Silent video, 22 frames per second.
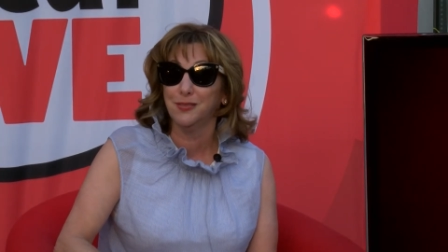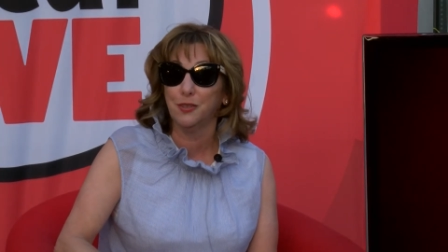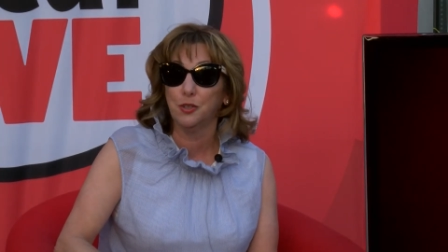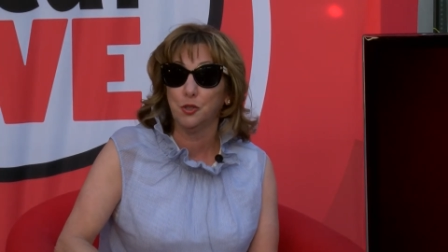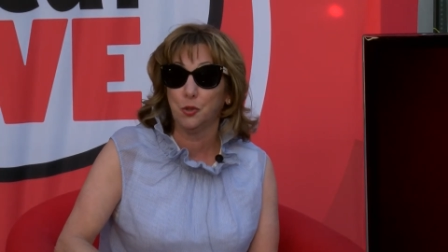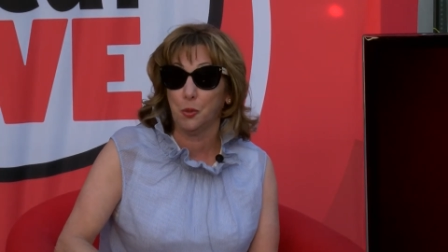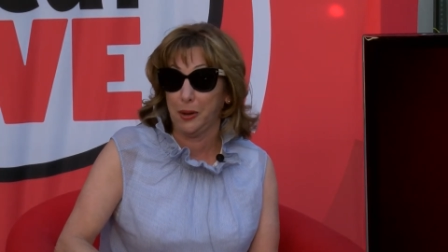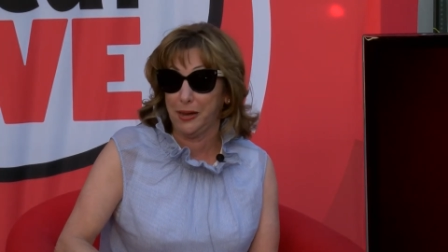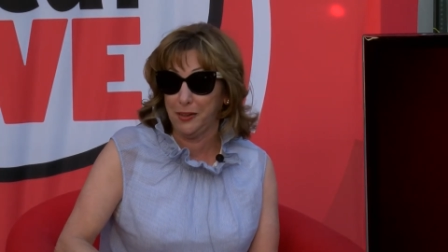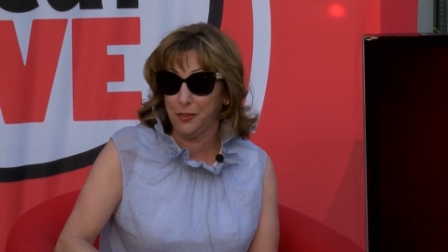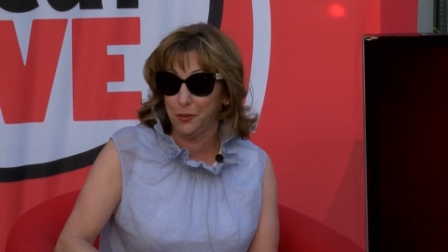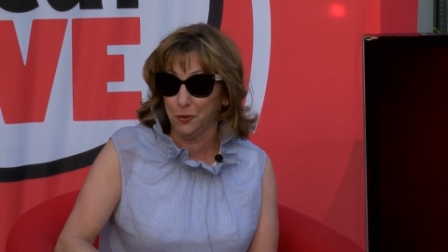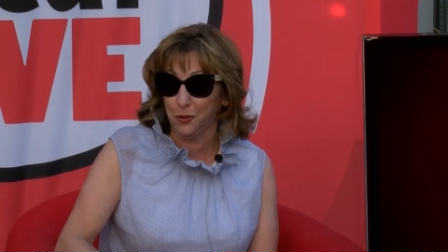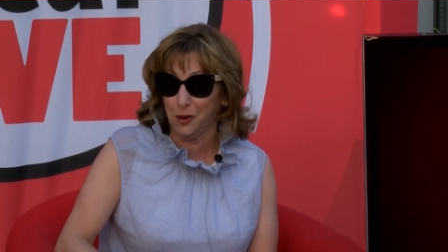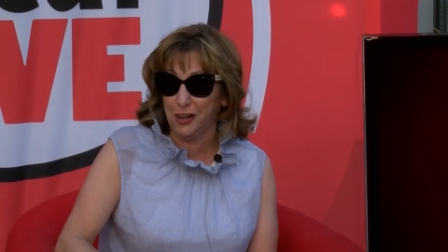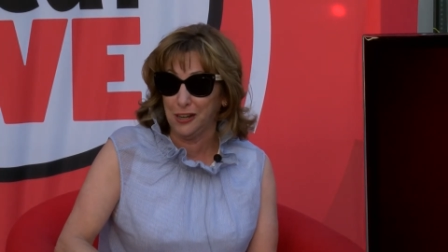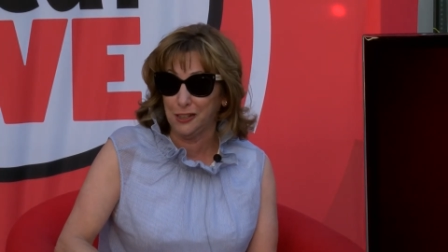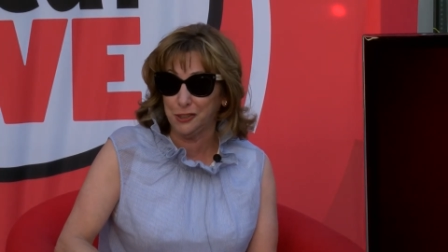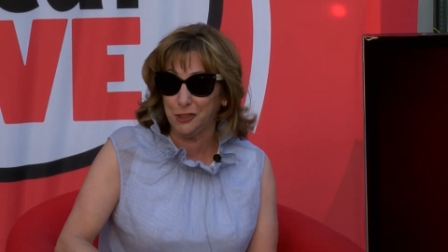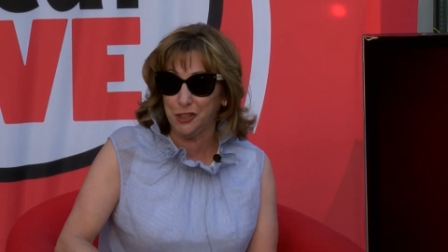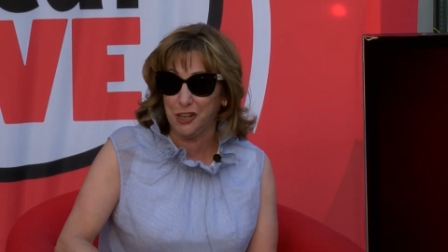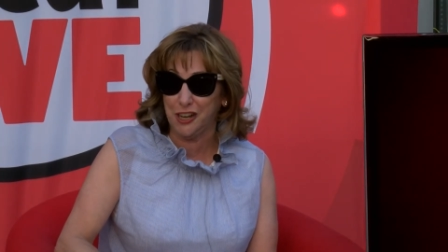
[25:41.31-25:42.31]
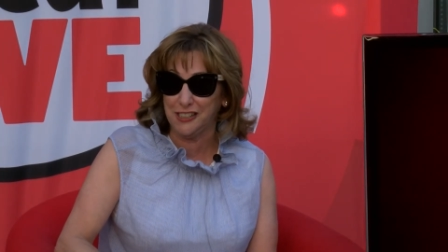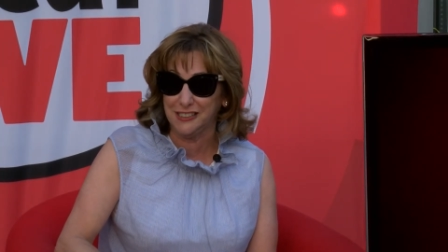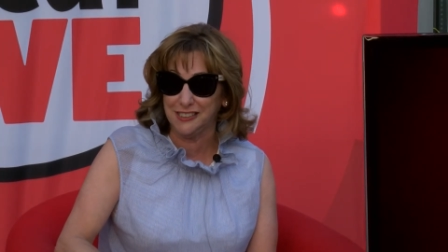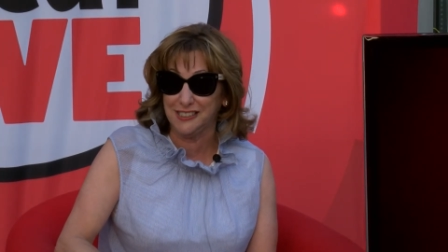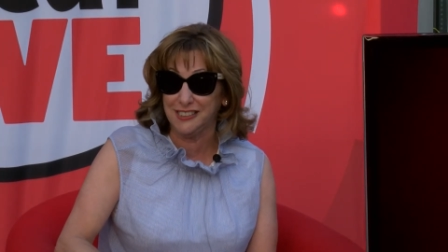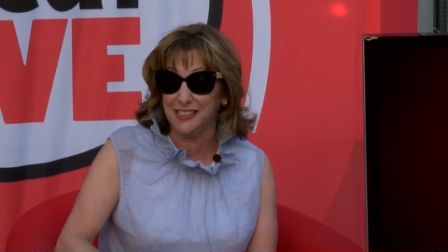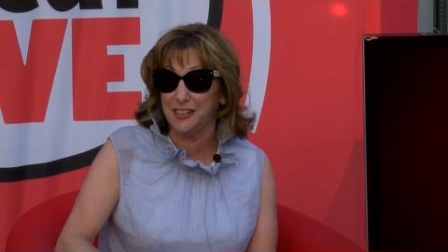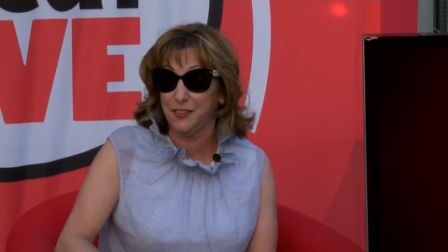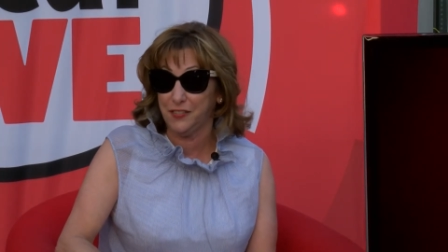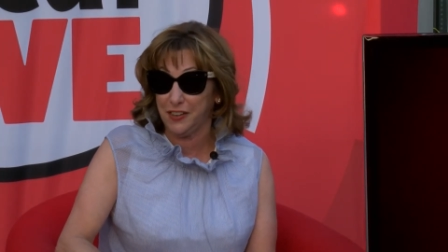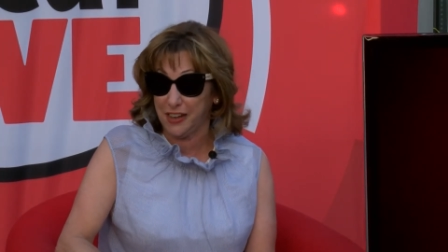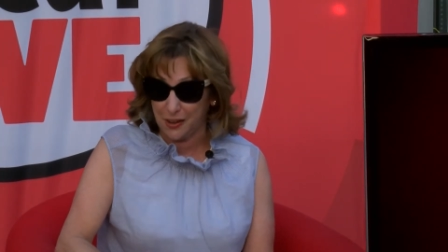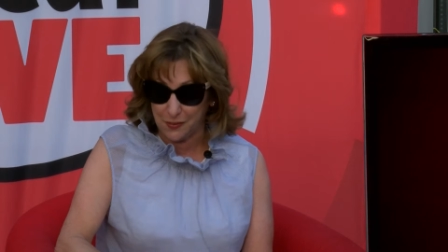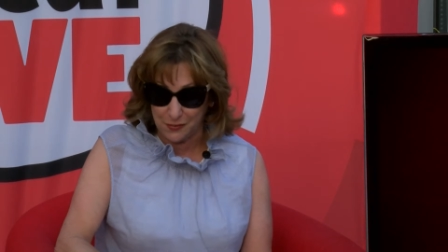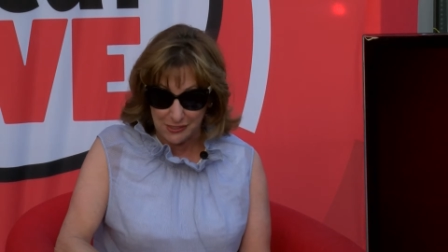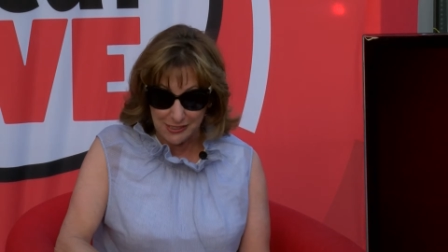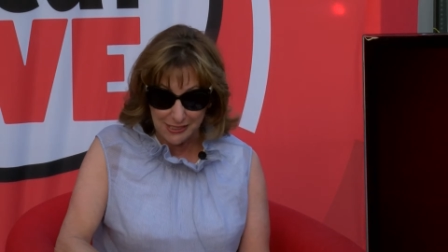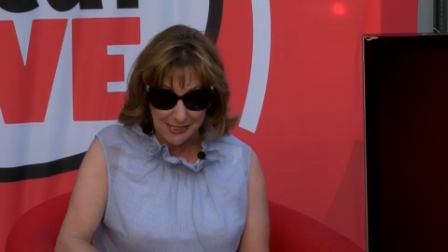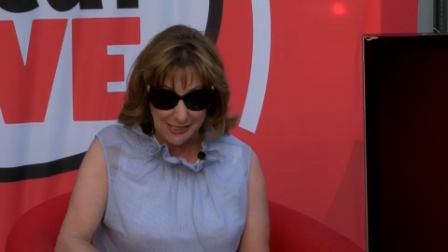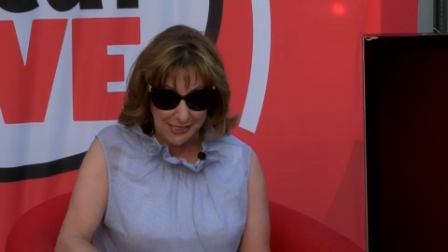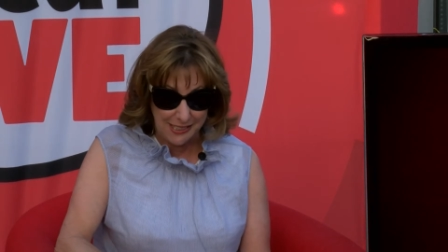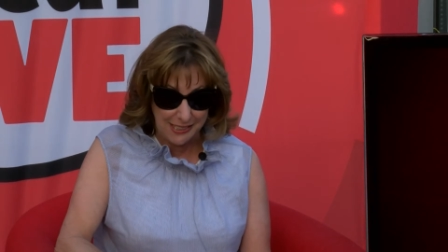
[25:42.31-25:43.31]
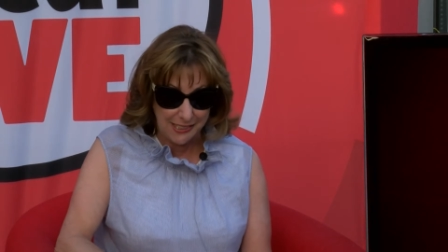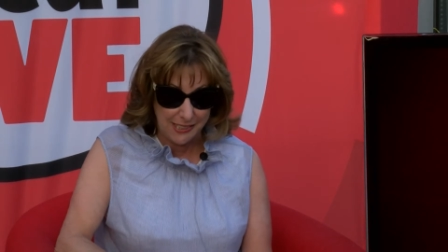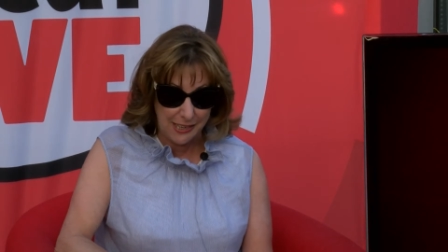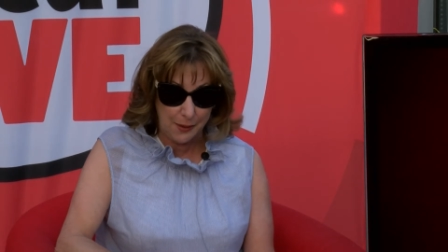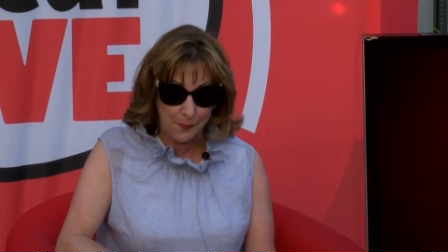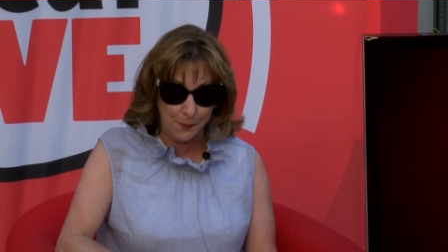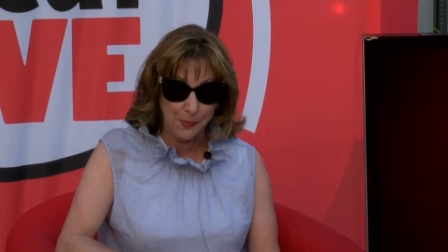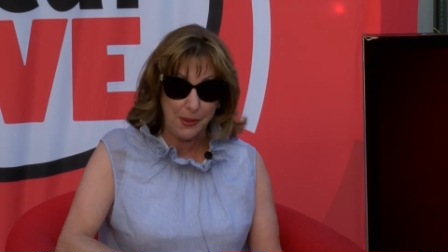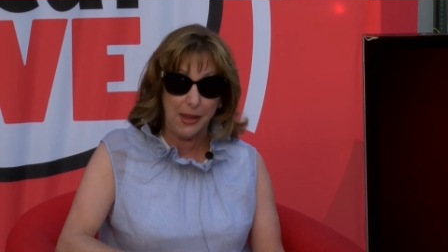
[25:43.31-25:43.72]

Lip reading: Dwayne "The Rock" Johnson, if you haven't seen it yet.